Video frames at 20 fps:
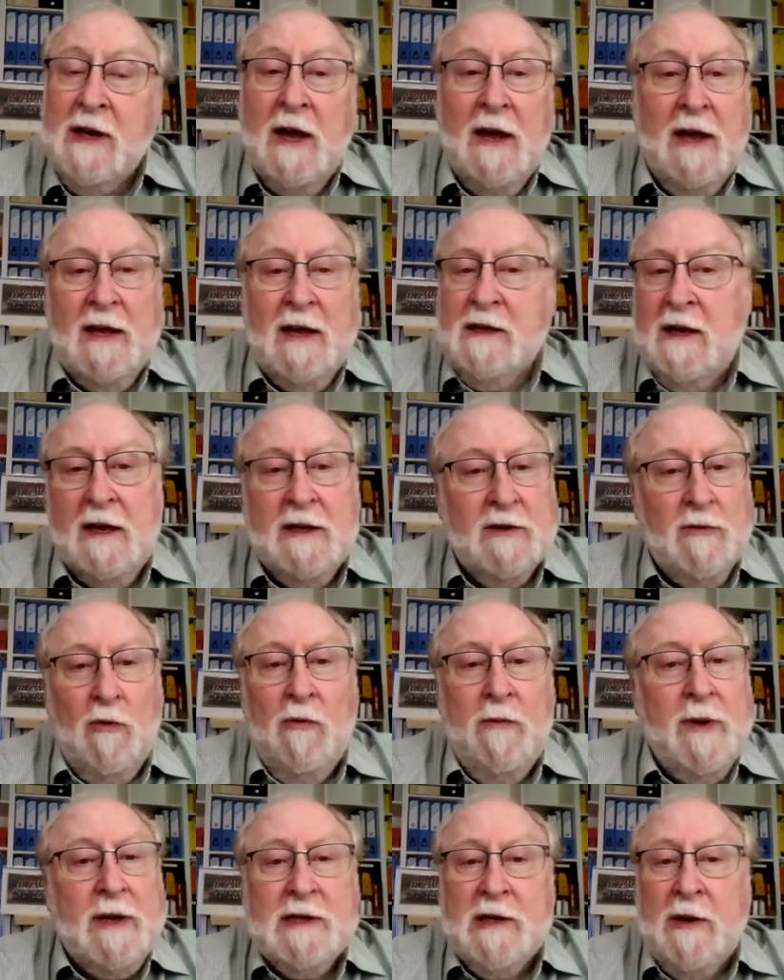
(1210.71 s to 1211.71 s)
It's
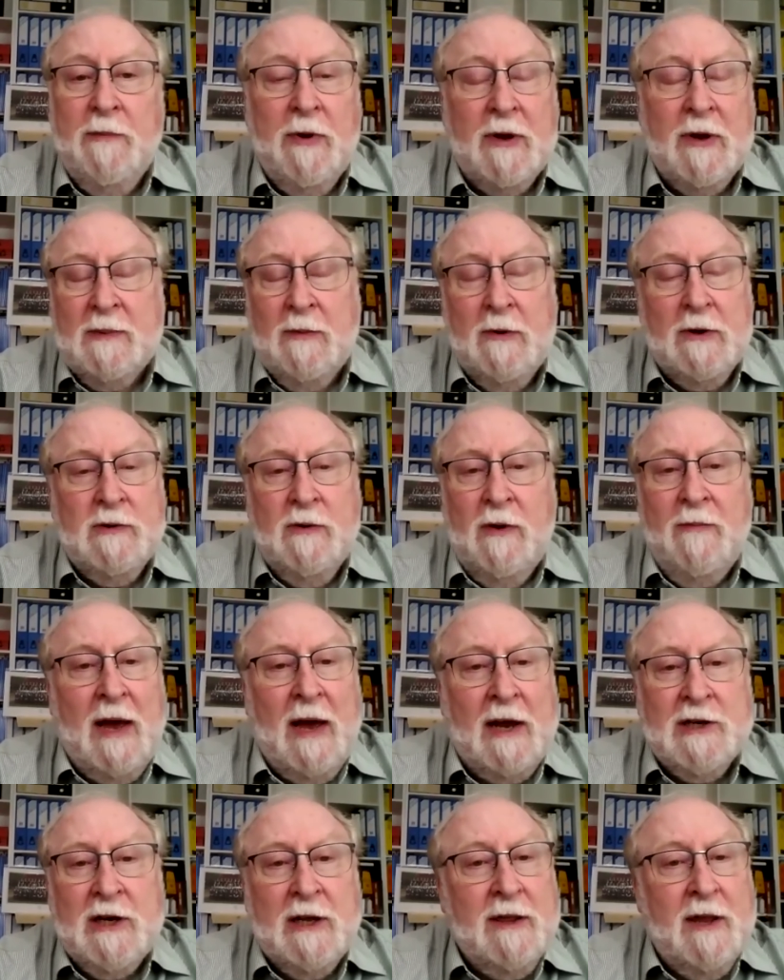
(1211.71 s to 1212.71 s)
almost impossible to
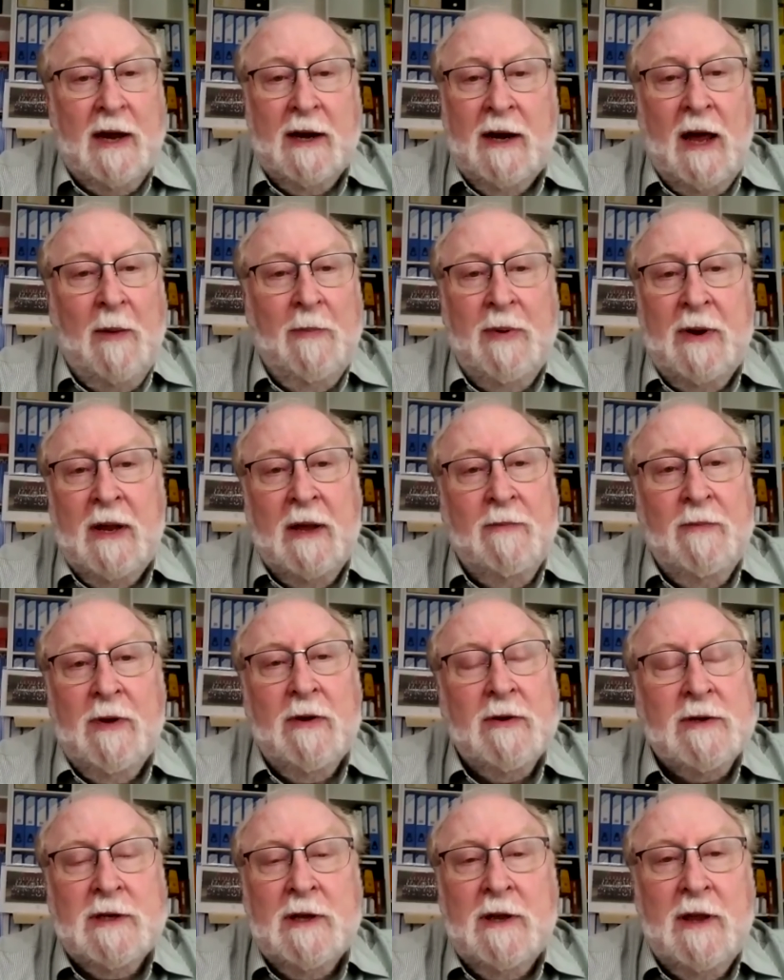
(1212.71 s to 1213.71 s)
imagine that happening,
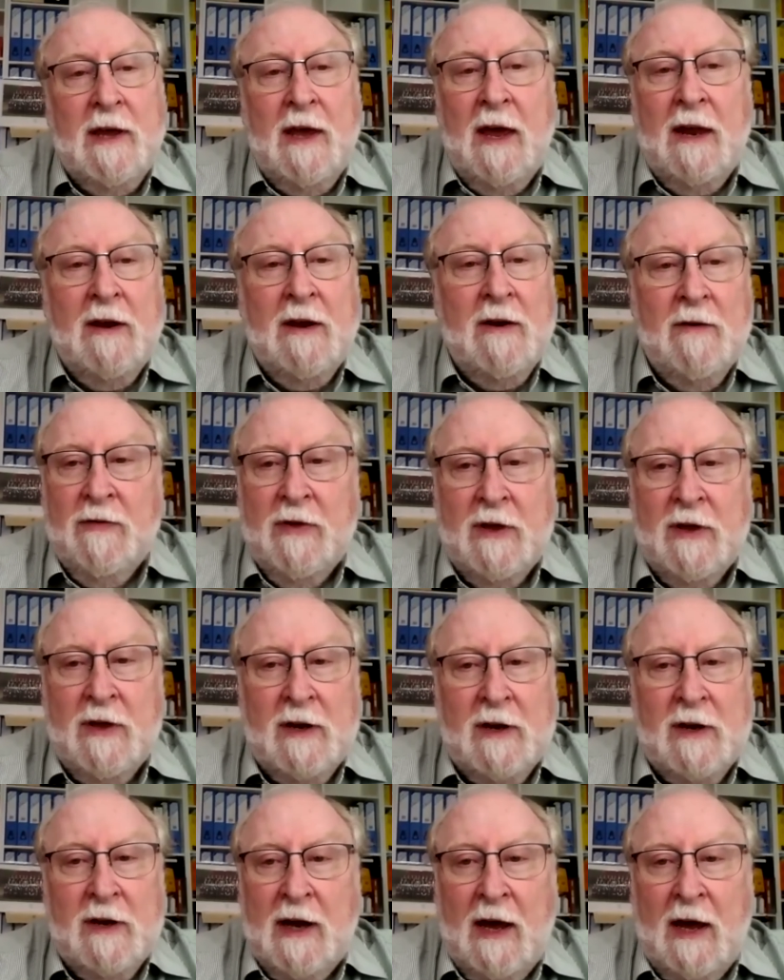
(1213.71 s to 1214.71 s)
because at the end of
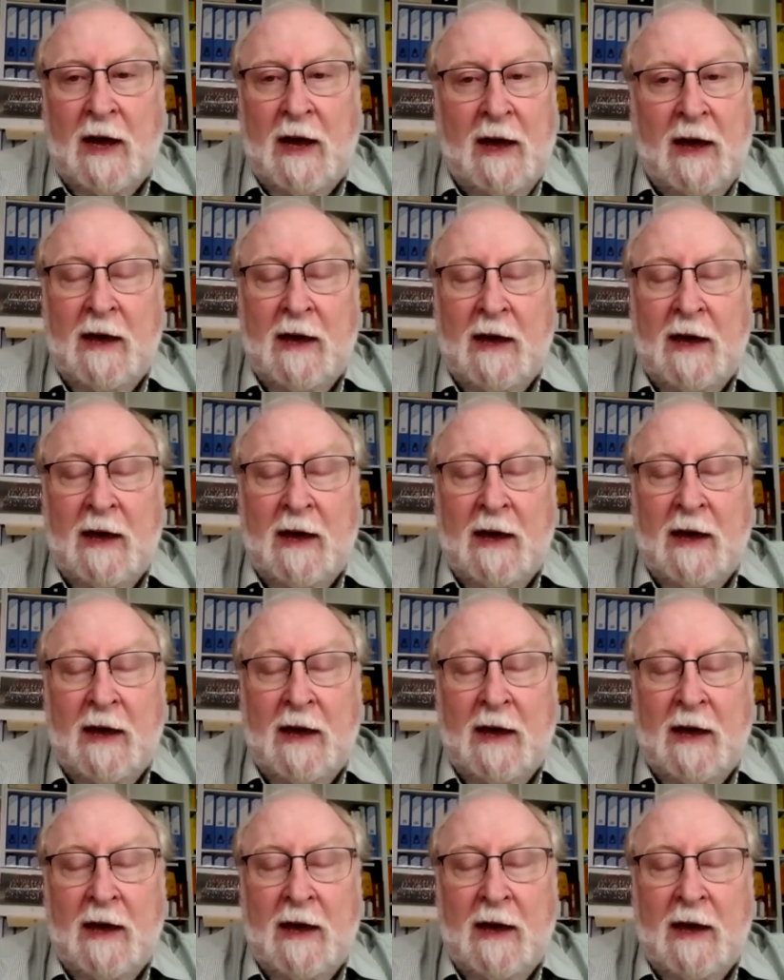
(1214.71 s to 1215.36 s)
the day,